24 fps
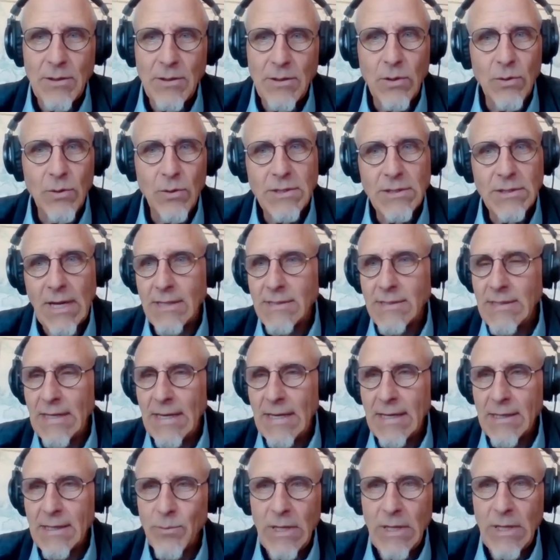you can always
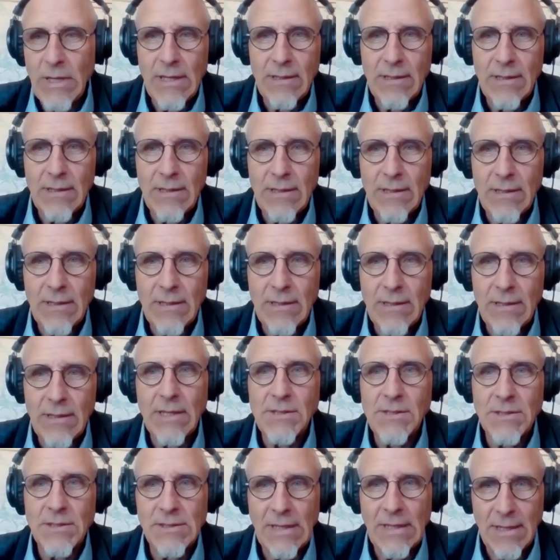contact me and we
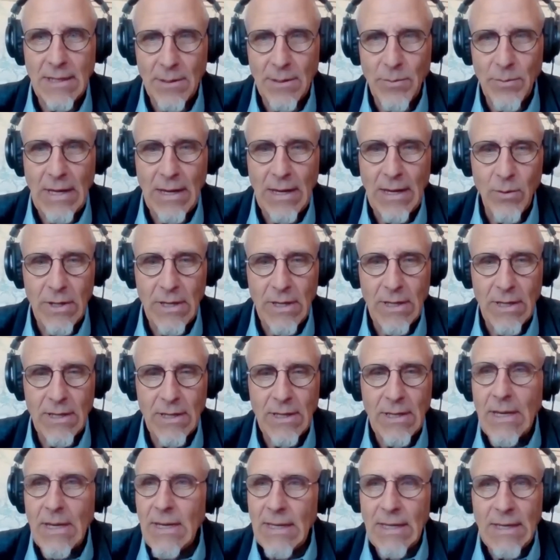can get you set up that
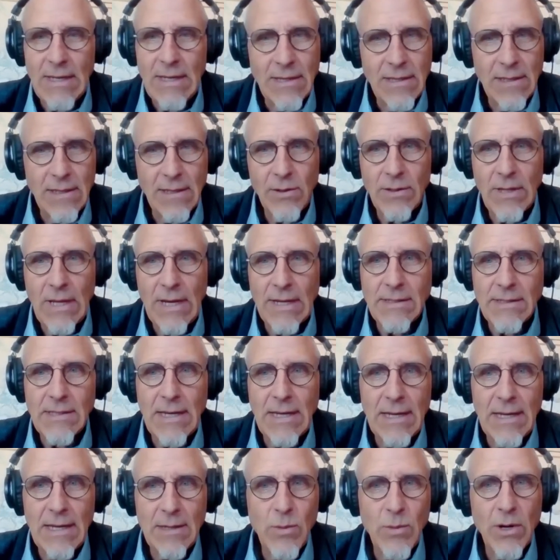way. Anything you'd like
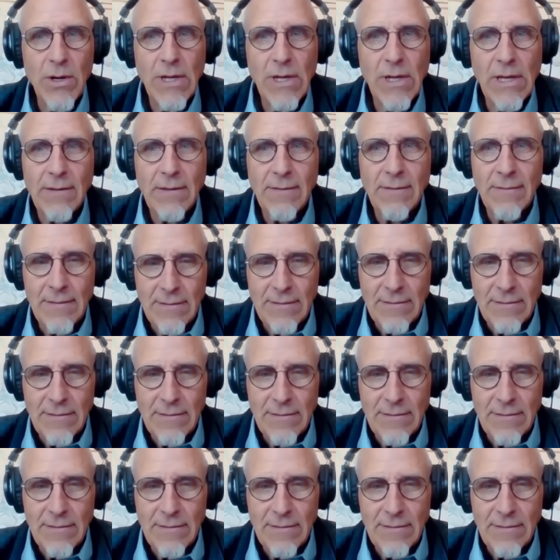to add, Marty?